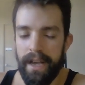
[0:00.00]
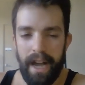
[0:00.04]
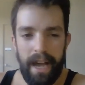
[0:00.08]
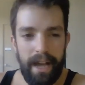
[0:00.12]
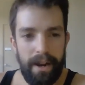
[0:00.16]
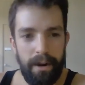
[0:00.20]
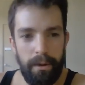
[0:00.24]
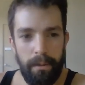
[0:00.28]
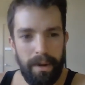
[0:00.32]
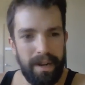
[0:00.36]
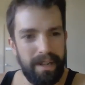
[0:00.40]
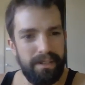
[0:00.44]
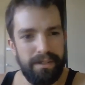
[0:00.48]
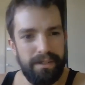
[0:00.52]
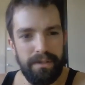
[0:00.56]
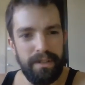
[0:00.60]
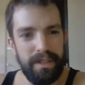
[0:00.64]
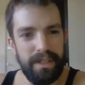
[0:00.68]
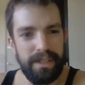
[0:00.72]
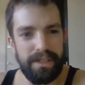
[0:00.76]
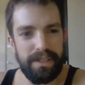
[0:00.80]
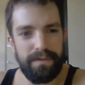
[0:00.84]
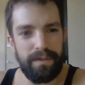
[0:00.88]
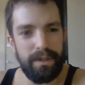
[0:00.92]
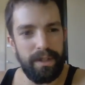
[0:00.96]
I don't want to do
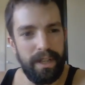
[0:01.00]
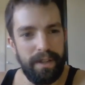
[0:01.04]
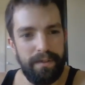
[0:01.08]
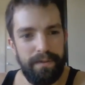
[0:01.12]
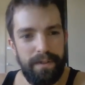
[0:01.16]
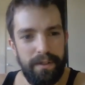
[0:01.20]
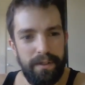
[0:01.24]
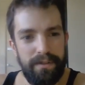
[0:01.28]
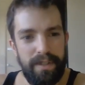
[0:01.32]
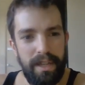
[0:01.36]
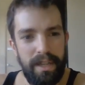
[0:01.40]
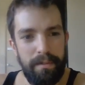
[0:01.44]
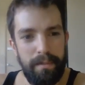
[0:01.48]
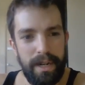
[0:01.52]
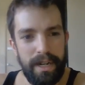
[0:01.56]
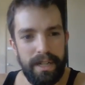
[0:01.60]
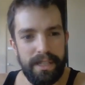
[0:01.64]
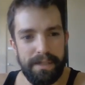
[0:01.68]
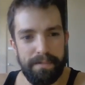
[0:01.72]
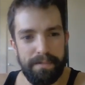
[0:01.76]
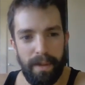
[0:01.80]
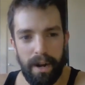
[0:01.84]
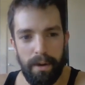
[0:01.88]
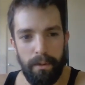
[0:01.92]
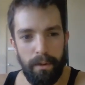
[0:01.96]
this for like 15
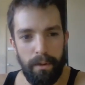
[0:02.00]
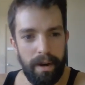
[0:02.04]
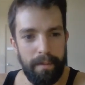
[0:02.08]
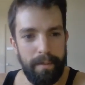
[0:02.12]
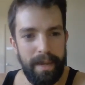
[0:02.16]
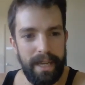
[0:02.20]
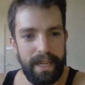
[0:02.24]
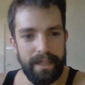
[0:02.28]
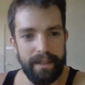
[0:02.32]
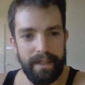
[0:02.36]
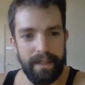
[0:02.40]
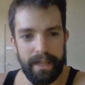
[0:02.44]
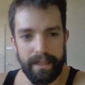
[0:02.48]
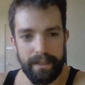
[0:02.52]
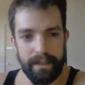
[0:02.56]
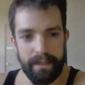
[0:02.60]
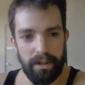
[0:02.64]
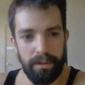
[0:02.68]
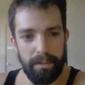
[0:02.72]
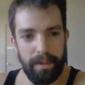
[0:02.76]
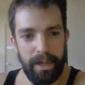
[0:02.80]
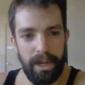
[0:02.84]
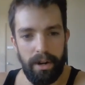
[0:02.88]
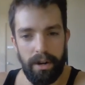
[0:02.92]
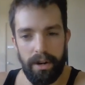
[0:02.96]
minutes, but I want to make it like a
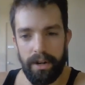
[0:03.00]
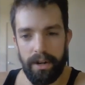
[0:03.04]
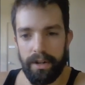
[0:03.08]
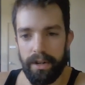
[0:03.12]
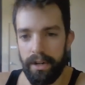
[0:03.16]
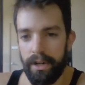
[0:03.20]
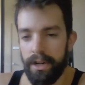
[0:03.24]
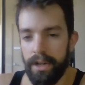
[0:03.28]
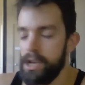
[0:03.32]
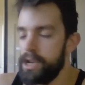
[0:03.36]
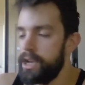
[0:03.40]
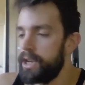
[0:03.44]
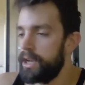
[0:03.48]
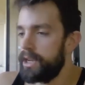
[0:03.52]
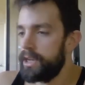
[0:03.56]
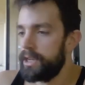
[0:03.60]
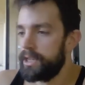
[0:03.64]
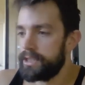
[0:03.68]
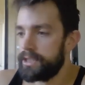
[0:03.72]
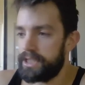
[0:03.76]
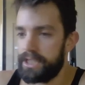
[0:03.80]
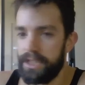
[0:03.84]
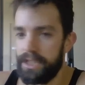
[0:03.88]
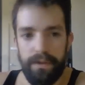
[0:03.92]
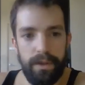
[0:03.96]
little bit harder,
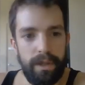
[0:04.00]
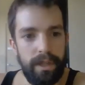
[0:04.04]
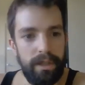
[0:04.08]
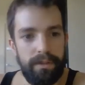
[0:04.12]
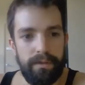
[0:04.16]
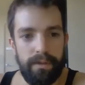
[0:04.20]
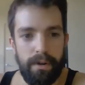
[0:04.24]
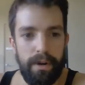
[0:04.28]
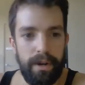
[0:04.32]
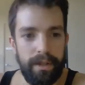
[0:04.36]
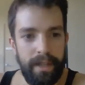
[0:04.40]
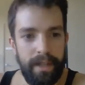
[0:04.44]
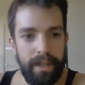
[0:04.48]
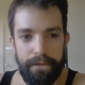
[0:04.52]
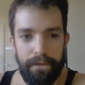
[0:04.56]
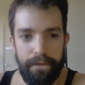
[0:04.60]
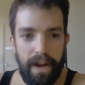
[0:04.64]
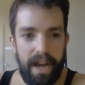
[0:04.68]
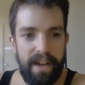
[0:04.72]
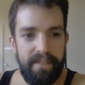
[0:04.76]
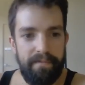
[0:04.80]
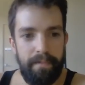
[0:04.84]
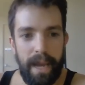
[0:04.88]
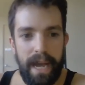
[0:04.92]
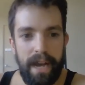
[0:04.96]
see if you can throw on like
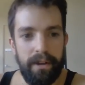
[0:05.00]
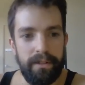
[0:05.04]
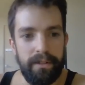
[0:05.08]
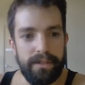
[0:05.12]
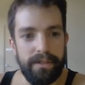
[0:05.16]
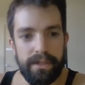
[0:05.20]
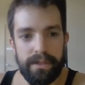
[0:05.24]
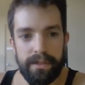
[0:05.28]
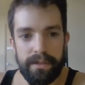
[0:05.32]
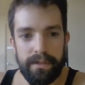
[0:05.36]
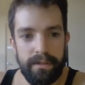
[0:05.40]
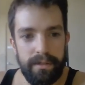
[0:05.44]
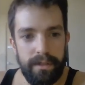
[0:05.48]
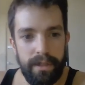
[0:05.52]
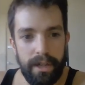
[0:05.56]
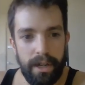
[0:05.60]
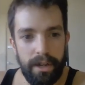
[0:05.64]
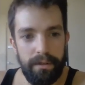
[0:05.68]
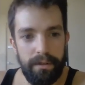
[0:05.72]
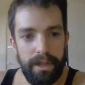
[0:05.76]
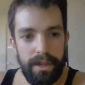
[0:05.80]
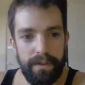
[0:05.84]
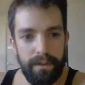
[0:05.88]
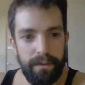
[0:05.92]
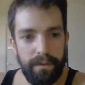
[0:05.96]
5 pounds. You
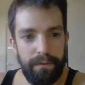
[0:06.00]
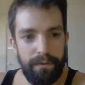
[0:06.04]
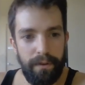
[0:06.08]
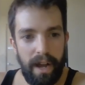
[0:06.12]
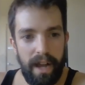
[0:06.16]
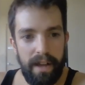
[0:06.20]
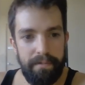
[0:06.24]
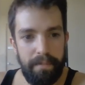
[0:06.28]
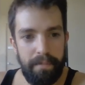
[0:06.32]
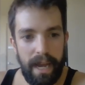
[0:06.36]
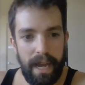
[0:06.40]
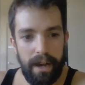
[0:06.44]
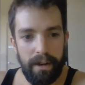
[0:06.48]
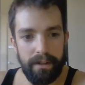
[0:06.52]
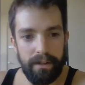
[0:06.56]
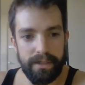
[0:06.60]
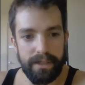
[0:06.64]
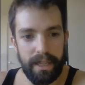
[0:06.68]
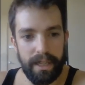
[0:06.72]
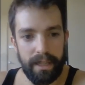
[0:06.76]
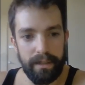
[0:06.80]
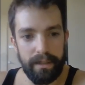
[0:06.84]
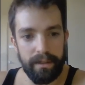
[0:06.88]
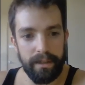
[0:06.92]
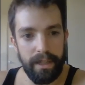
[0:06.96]
know, even 5 pounds,
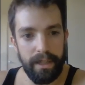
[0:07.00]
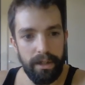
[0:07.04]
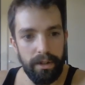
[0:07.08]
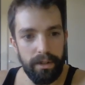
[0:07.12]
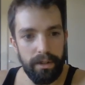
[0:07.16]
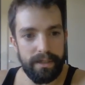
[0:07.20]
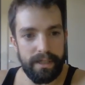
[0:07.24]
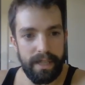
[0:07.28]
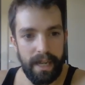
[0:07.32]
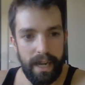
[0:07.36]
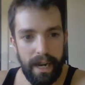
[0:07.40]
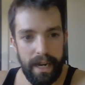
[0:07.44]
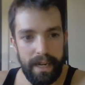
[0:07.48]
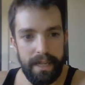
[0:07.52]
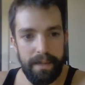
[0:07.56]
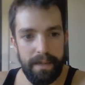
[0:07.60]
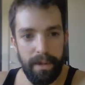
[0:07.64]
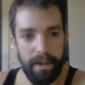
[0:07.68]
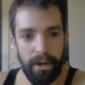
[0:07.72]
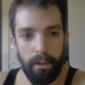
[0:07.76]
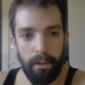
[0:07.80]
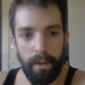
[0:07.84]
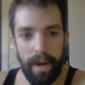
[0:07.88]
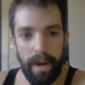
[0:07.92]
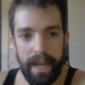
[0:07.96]
like a little tiny
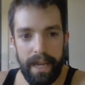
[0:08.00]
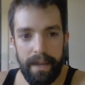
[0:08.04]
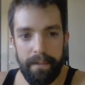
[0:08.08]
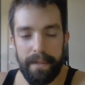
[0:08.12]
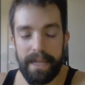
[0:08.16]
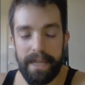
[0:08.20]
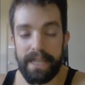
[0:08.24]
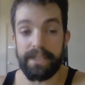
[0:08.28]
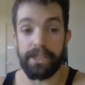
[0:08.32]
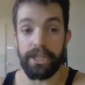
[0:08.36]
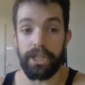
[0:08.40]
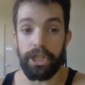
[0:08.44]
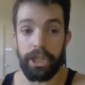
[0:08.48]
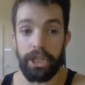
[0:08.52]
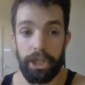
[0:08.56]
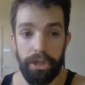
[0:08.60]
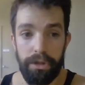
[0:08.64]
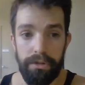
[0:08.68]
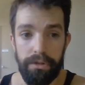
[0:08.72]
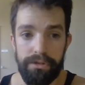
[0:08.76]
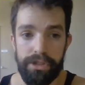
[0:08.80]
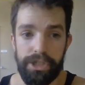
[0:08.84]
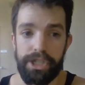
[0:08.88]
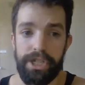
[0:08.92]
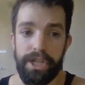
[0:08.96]
bit of weight makes a
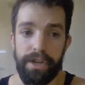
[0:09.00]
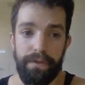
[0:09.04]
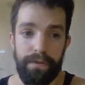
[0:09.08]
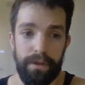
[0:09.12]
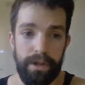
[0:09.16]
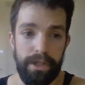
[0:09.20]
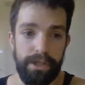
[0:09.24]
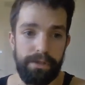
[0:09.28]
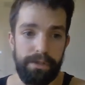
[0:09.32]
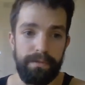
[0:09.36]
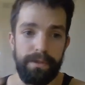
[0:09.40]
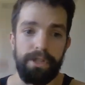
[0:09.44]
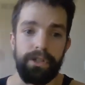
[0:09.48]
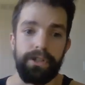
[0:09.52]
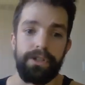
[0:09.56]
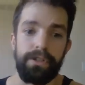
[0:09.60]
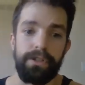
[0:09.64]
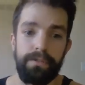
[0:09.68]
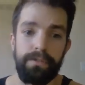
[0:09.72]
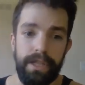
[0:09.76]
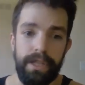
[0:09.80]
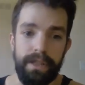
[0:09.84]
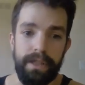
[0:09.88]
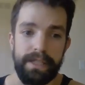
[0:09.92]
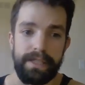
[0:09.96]
huge difference when you're
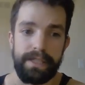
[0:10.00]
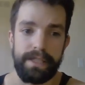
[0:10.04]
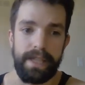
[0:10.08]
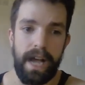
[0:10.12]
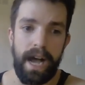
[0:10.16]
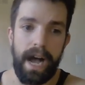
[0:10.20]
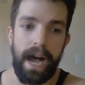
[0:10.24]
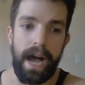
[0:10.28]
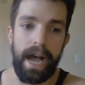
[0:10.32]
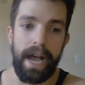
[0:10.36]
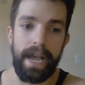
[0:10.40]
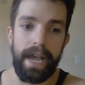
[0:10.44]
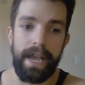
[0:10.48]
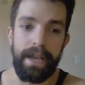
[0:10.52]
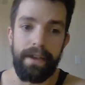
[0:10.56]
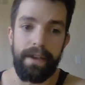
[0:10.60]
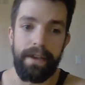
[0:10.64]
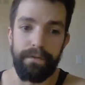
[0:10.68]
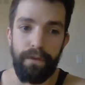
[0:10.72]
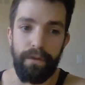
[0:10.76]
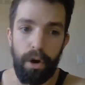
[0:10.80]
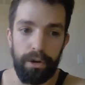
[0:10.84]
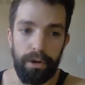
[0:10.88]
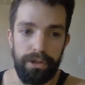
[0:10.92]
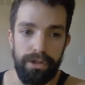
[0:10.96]
doing this high
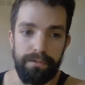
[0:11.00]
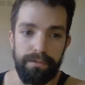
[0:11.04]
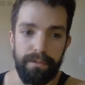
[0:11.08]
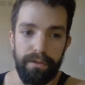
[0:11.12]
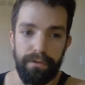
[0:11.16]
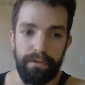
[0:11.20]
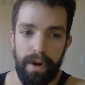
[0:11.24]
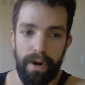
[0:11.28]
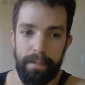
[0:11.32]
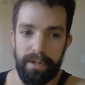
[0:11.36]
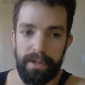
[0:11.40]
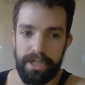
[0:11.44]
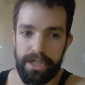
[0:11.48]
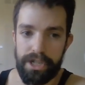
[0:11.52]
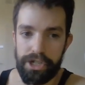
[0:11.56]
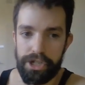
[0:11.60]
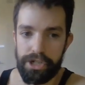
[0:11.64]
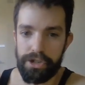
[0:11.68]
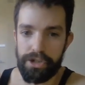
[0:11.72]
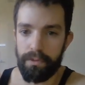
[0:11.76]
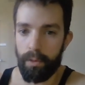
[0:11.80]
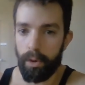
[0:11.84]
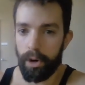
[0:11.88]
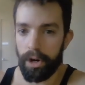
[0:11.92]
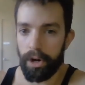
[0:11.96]
volume of
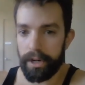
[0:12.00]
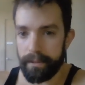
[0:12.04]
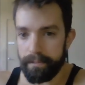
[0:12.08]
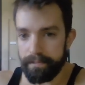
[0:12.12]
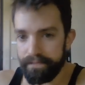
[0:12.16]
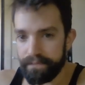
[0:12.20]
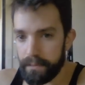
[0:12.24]
repetition work.